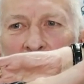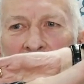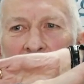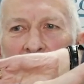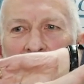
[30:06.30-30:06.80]

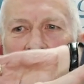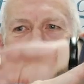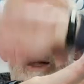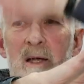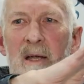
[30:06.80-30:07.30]
back
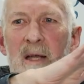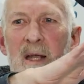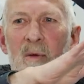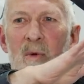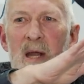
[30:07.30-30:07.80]
here,
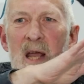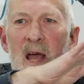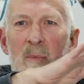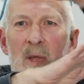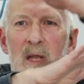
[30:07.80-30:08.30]
it went
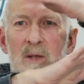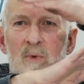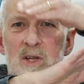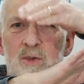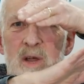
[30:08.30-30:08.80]
up, it
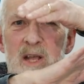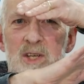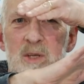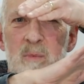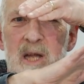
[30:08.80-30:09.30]

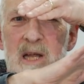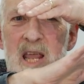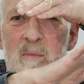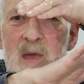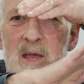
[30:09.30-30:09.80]
retrenched, but it
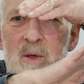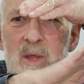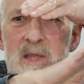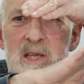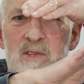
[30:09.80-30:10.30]
came back
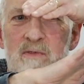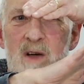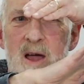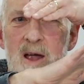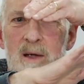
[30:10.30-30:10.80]
only this
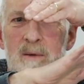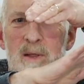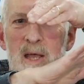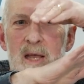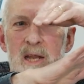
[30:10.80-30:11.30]
far.
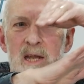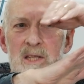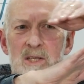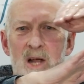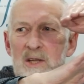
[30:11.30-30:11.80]
And then
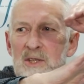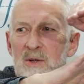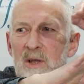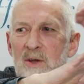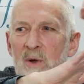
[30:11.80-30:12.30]
it starts
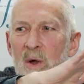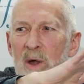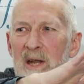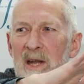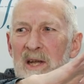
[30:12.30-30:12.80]
sort of
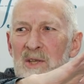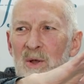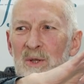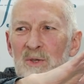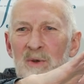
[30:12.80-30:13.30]
growing at its
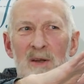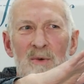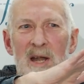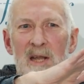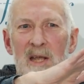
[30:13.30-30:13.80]
old trend
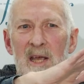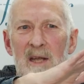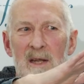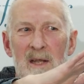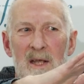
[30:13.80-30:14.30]
rate
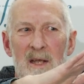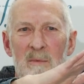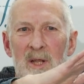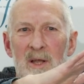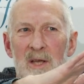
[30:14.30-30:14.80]
again.
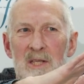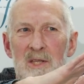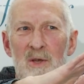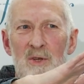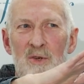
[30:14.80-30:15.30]
But look, its
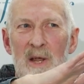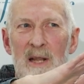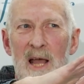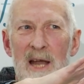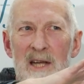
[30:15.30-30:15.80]
new
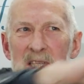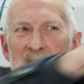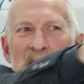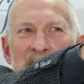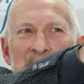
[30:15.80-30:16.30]
trend line is
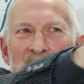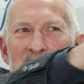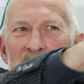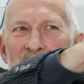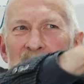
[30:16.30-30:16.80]
not
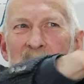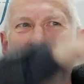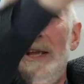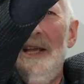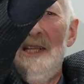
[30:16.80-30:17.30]
here,
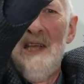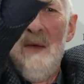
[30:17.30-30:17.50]
it's